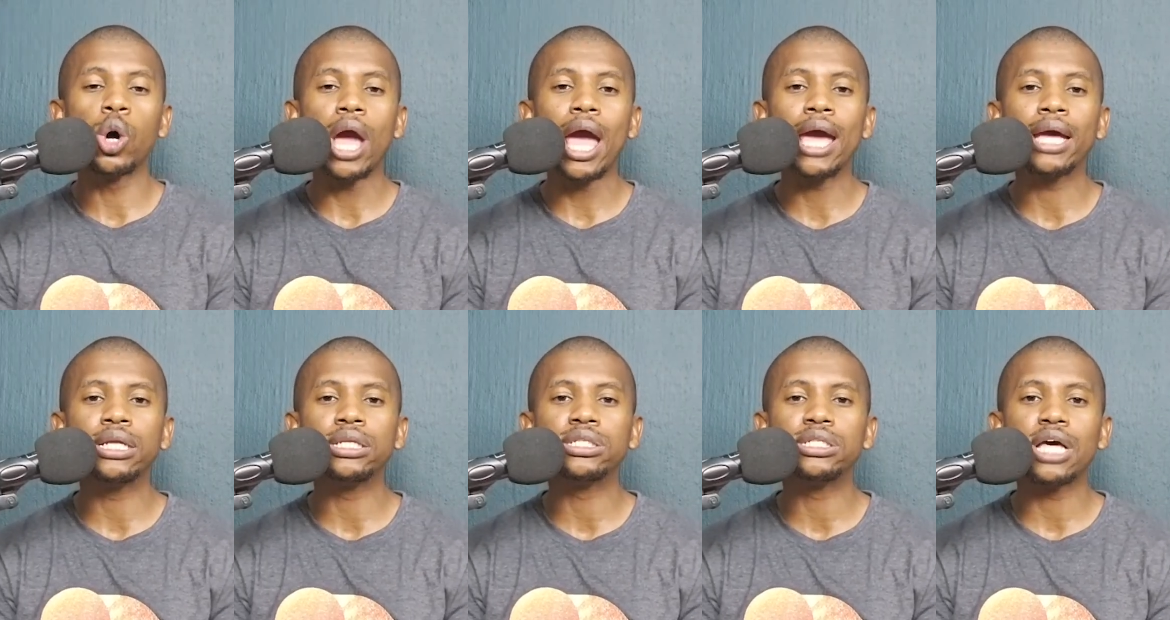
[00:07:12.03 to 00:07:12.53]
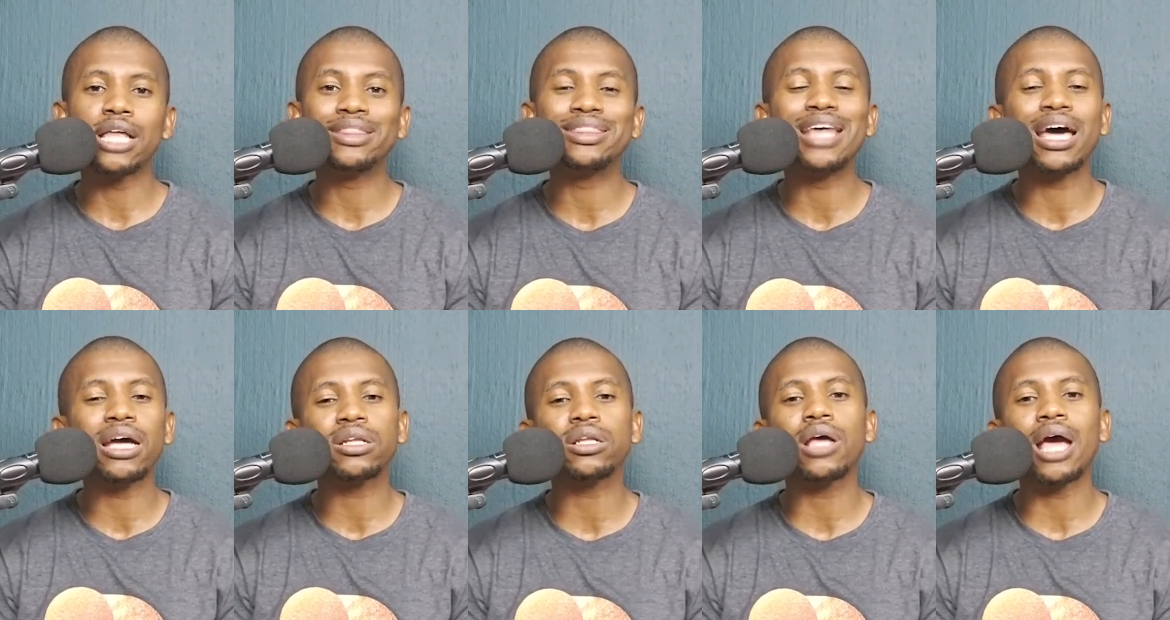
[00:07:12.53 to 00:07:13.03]
And
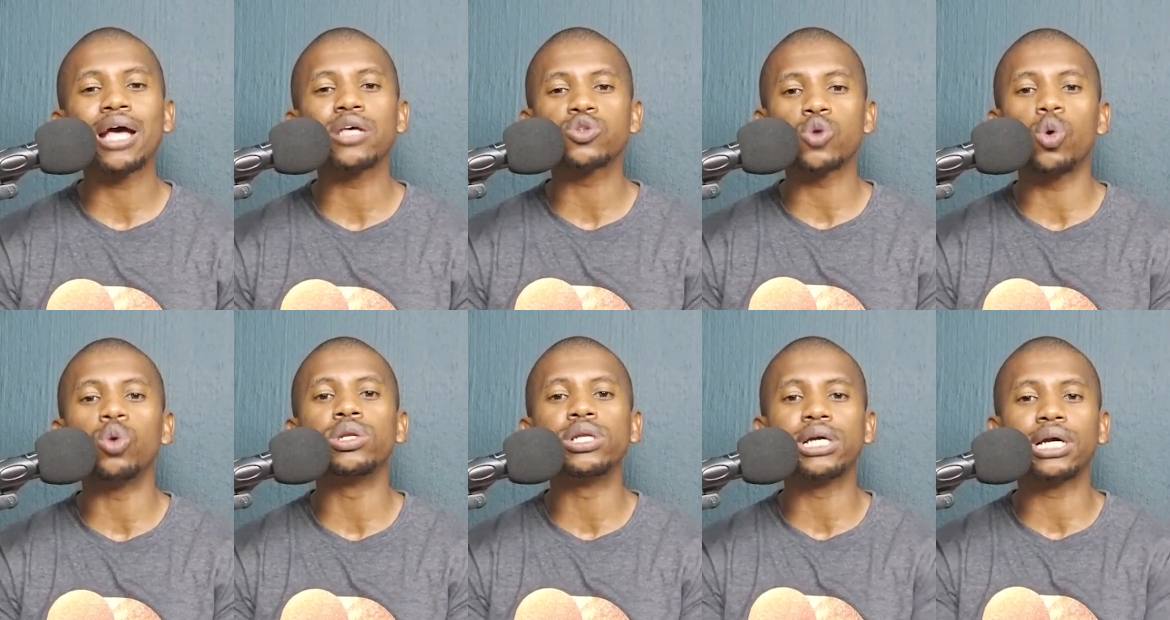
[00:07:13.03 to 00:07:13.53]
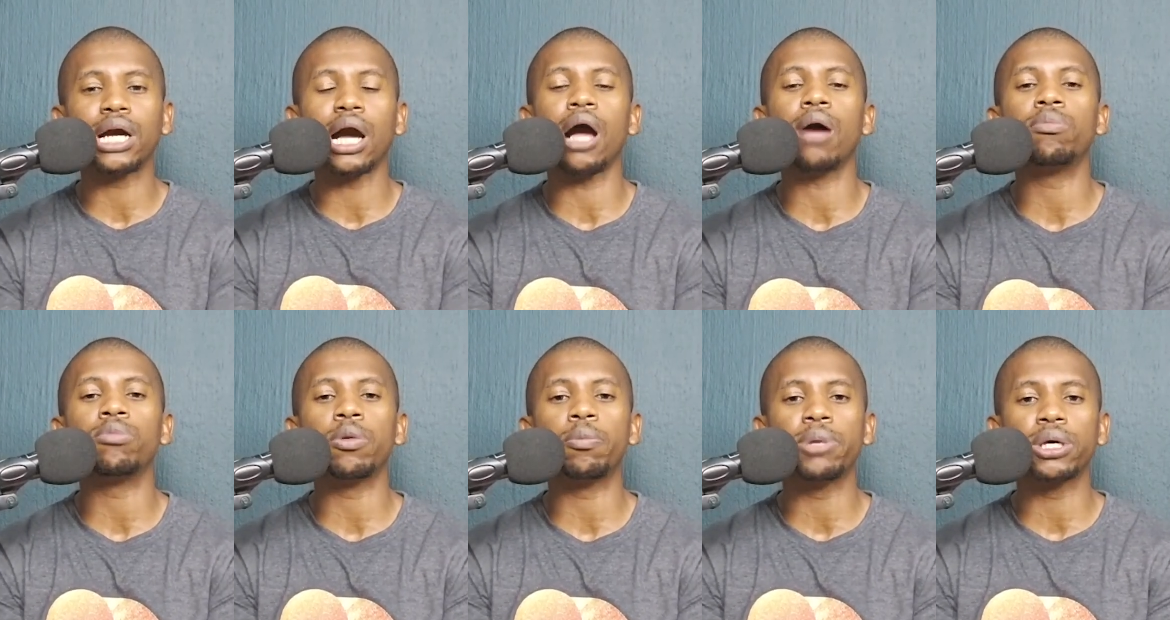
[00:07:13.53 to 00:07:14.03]
that has only
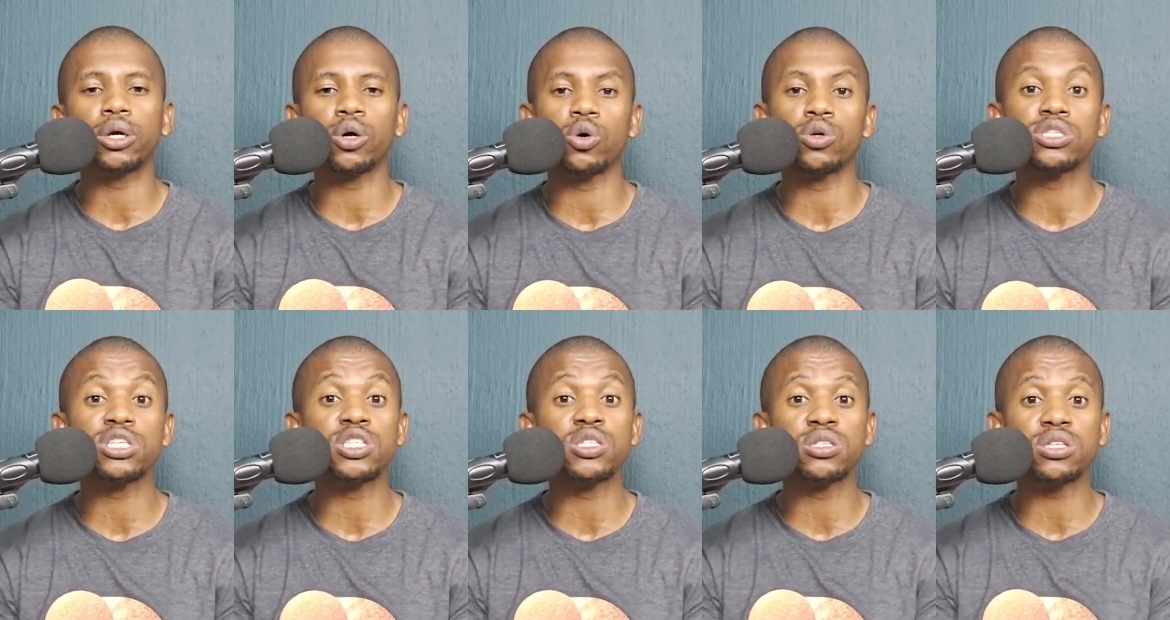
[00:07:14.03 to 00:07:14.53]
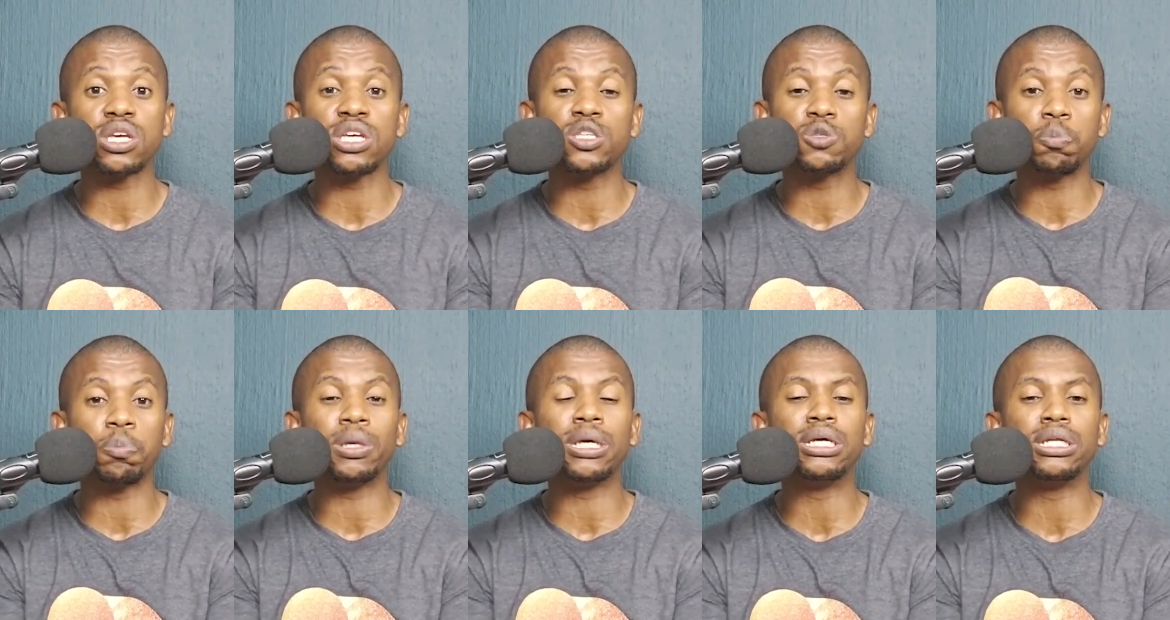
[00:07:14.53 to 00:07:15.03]
come because he's
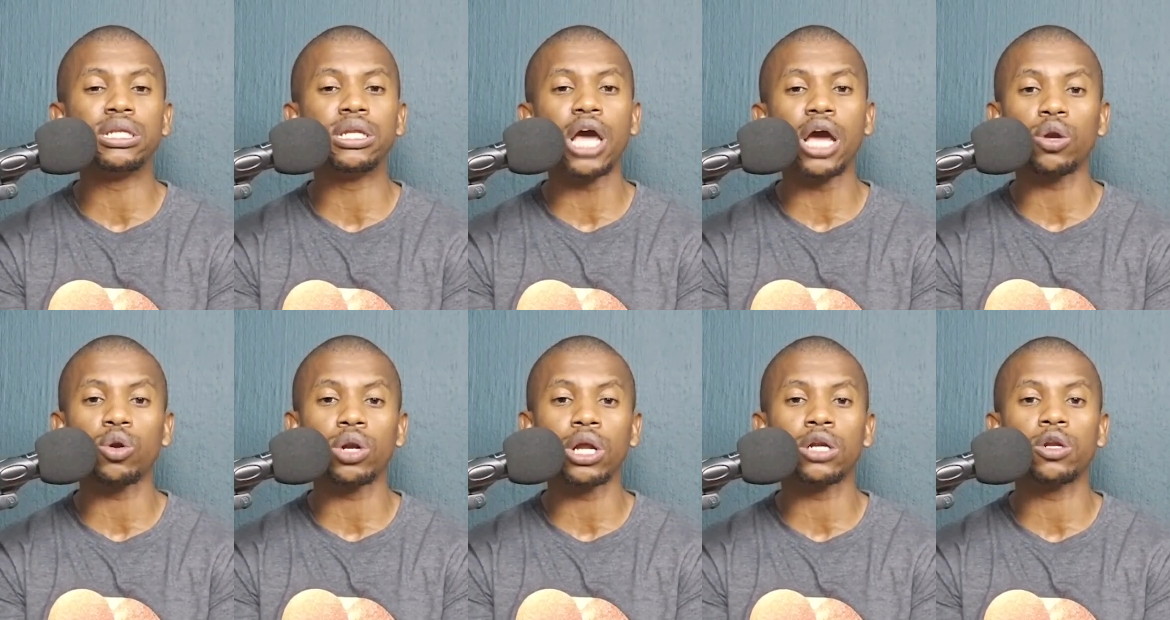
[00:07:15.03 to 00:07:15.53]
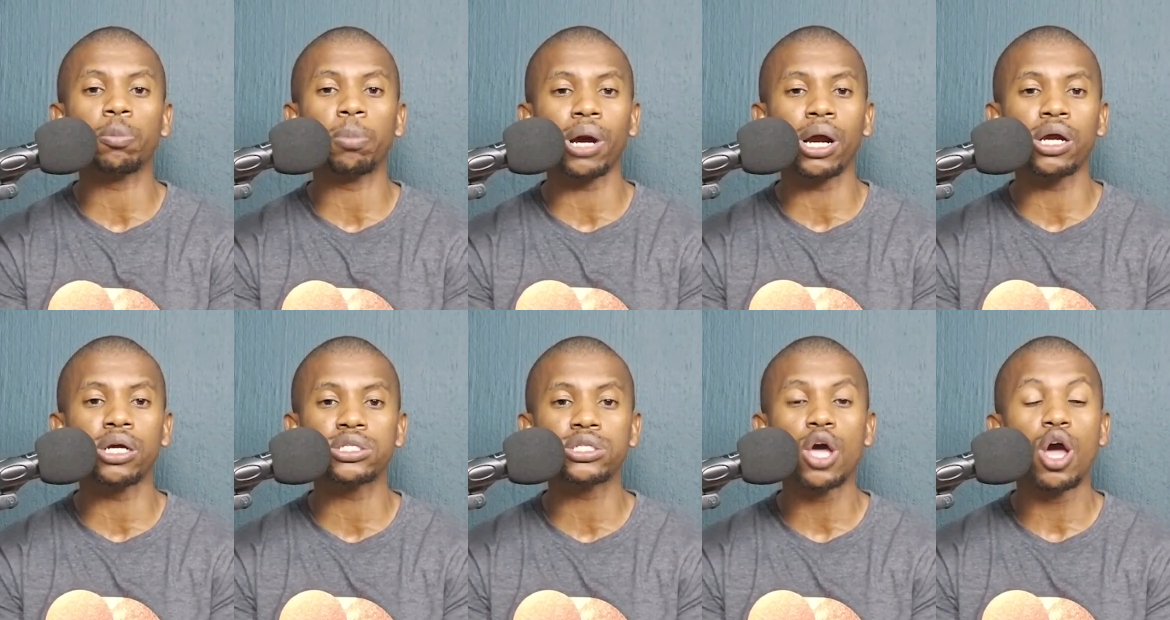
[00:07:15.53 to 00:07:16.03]
been at Orlando
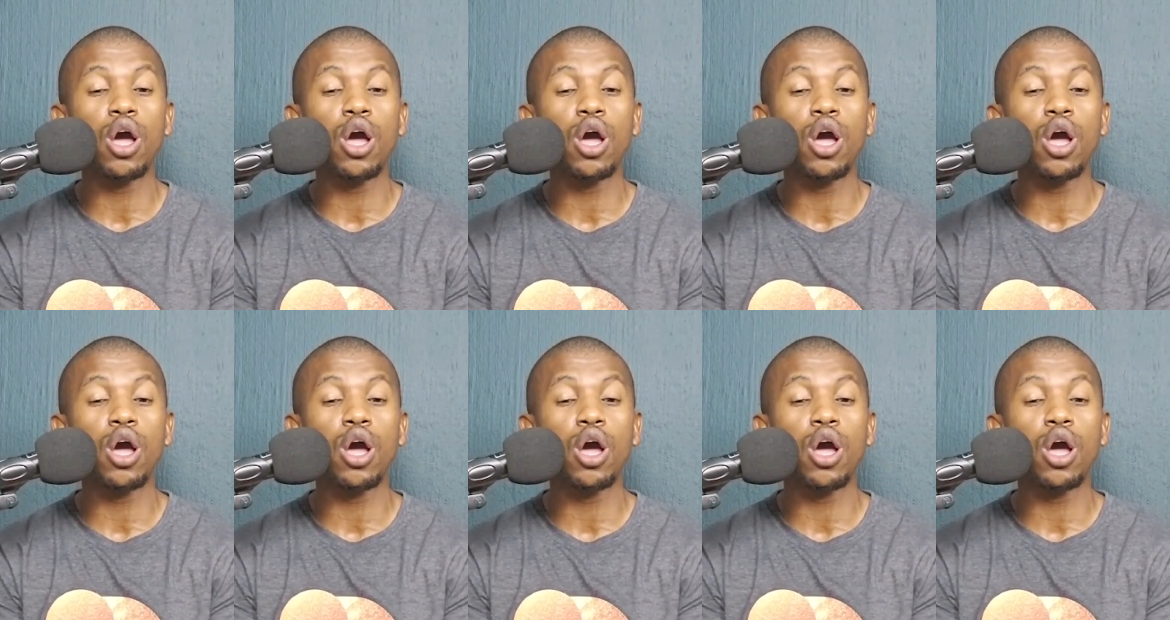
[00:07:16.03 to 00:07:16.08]
Pirates